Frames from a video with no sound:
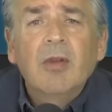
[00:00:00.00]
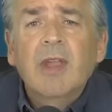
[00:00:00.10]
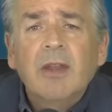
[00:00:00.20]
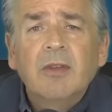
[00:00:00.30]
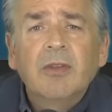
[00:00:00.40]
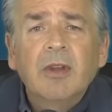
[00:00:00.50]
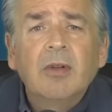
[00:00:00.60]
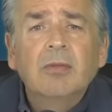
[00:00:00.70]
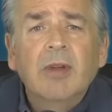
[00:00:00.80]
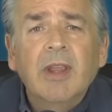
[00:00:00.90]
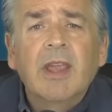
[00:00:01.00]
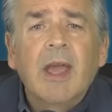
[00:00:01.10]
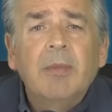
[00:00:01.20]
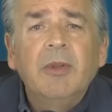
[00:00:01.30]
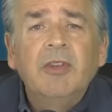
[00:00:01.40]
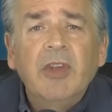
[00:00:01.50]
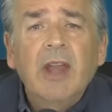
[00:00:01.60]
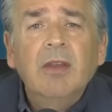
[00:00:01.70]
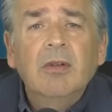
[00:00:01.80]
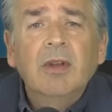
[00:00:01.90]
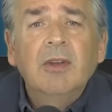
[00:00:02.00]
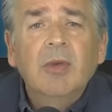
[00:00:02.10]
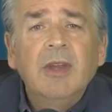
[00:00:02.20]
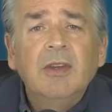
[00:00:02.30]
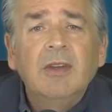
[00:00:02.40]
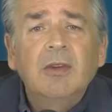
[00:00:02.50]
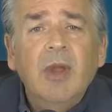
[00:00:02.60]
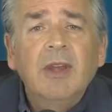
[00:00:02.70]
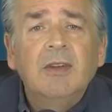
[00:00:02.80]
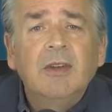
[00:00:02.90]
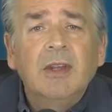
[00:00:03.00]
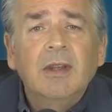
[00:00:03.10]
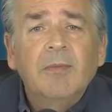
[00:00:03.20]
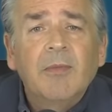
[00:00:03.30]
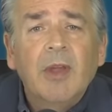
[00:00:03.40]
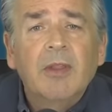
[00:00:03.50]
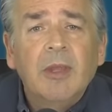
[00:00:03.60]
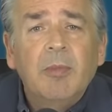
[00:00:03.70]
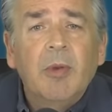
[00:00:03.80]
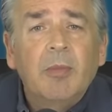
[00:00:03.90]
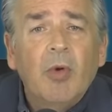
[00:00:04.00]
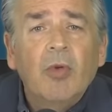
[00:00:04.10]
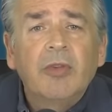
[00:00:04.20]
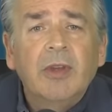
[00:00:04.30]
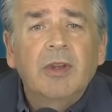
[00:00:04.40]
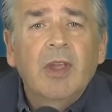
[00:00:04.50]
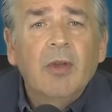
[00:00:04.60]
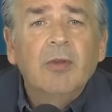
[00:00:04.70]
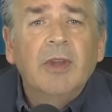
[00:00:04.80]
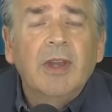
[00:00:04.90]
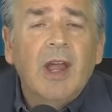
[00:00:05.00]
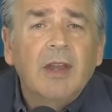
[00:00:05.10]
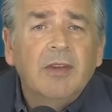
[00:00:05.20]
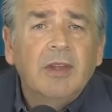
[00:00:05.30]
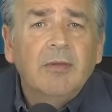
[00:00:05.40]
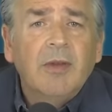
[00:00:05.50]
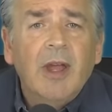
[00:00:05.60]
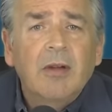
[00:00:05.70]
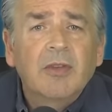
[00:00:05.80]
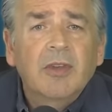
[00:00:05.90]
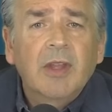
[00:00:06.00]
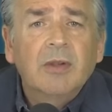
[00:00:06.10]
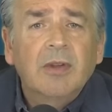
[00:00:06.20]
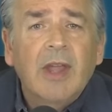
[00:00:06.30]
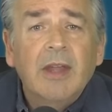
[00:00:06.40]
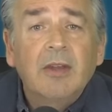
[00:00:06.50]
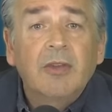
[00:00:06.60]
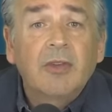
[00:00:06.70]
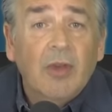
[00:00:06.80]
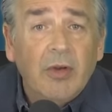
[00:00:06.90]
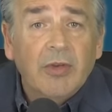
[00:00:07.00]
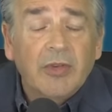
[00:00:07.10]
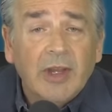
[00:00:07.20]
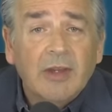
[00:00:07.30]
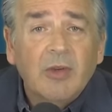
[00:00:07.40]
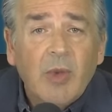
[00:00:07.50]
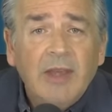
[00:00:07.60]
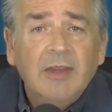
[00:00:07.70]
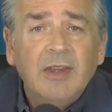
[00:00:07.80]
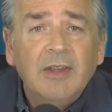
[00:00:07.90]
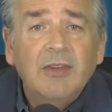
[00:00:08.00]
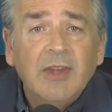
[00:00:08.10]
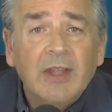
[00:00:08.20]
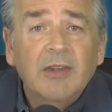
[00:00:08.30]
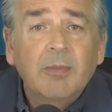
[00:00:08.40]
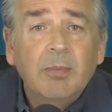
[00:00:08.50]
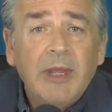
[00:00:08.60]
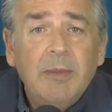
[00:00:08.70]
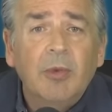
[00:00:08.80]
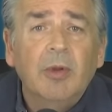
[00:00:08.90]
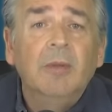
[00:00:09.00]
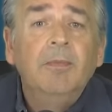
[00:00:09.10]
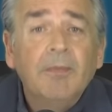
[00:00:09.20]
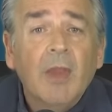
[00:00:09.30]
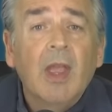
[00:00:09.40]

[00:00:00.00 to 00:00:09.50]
Okay, just a little recap. In January 2020, the purported COVID-19 virus killed an astonishing 26 people